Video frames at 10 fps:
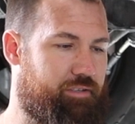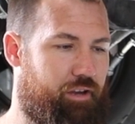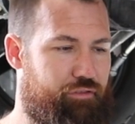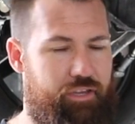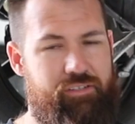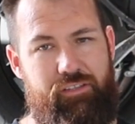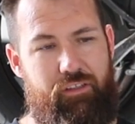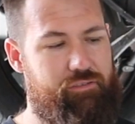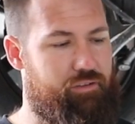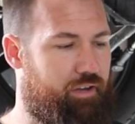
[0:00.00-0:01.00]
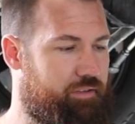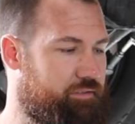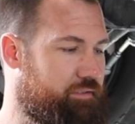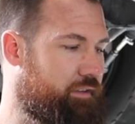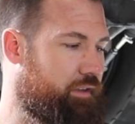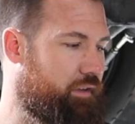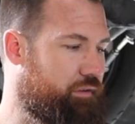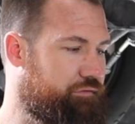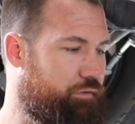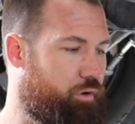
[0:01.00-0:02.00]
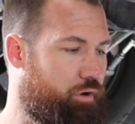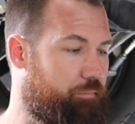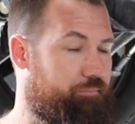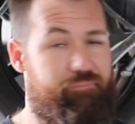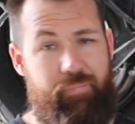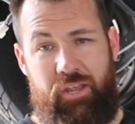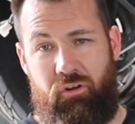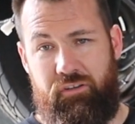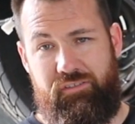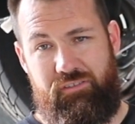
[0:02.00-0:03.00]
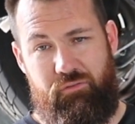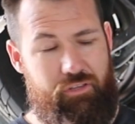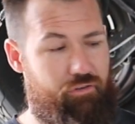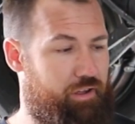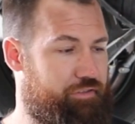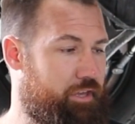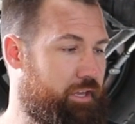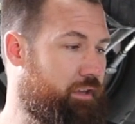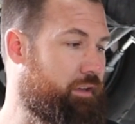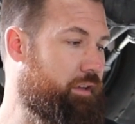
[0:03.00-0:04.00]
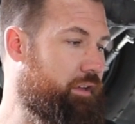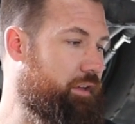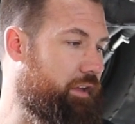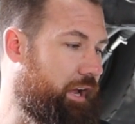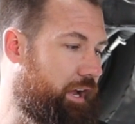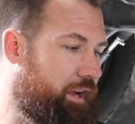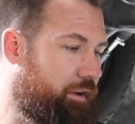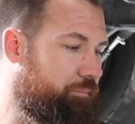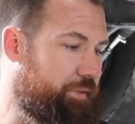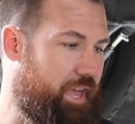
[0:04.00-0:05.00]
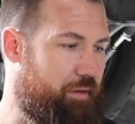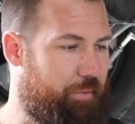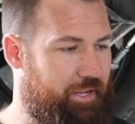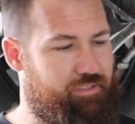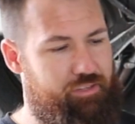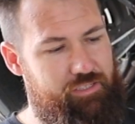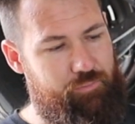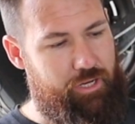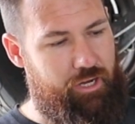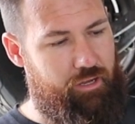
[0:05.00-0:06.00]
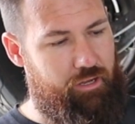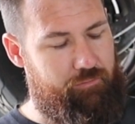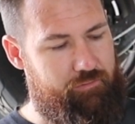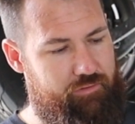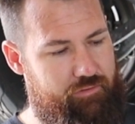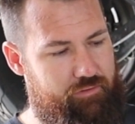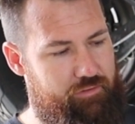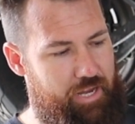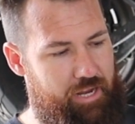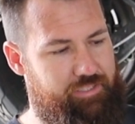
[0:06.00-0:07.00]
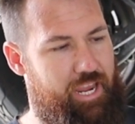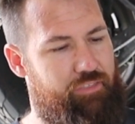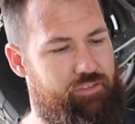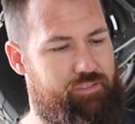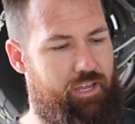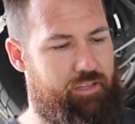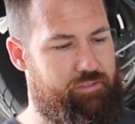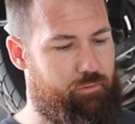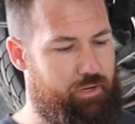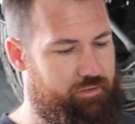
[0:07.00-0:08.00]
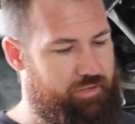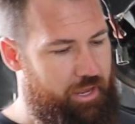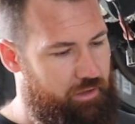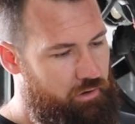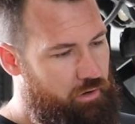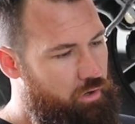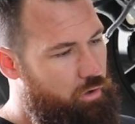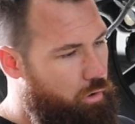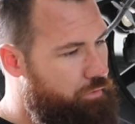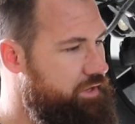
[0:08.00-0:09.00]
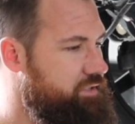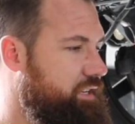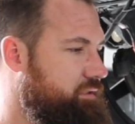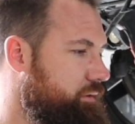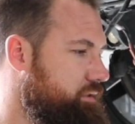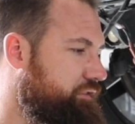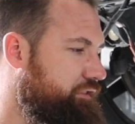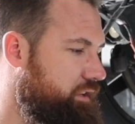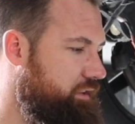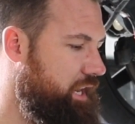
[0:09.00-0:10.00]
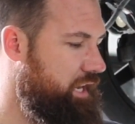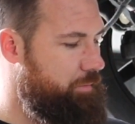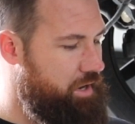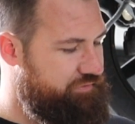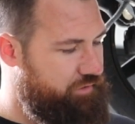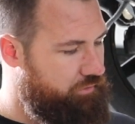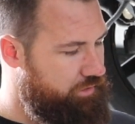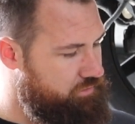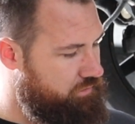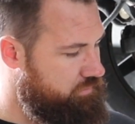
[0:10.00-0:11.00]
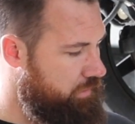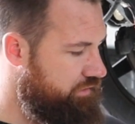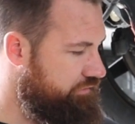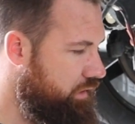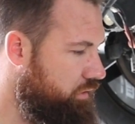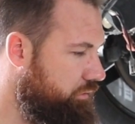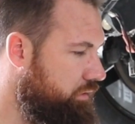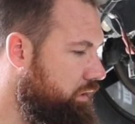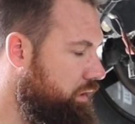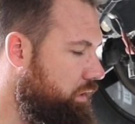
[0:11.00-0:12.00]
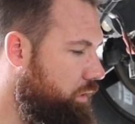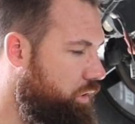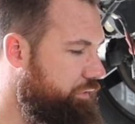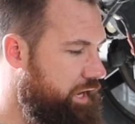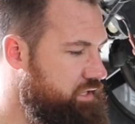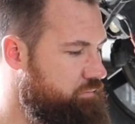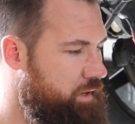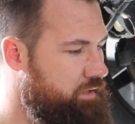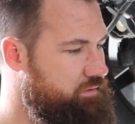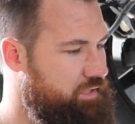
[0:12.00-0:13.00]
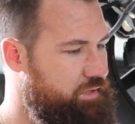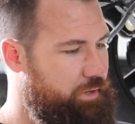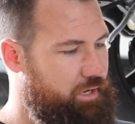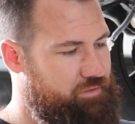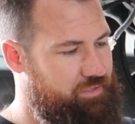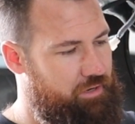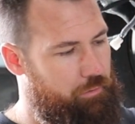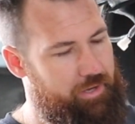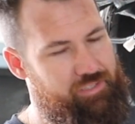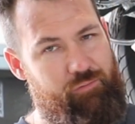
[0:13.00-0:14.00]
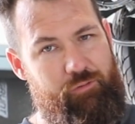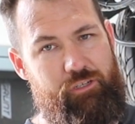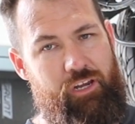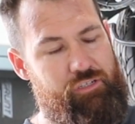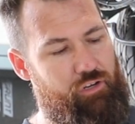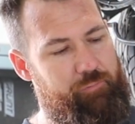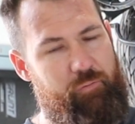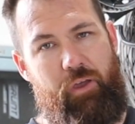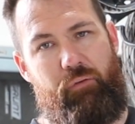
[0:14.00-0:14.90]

So thanks to those guys for being honest and doing the right thing. But yeah, back to this. We're going to now tear this down. So we're going to take all the accessories off it, the inlet manifold, the exhaust manifold, all the engine mounts, and then we're going to send it away to the machine shop to be